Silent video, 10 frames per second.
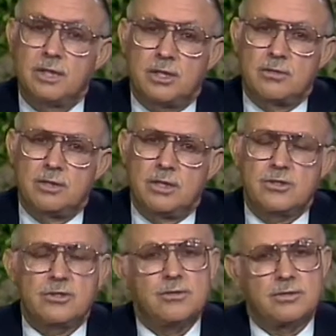
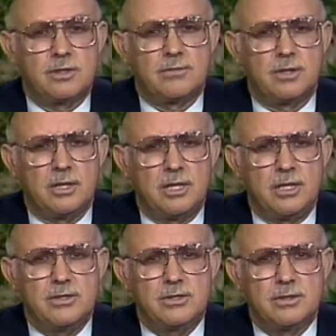electrons to serve our
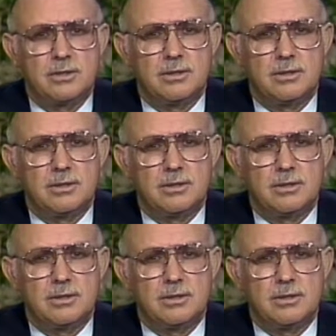needs.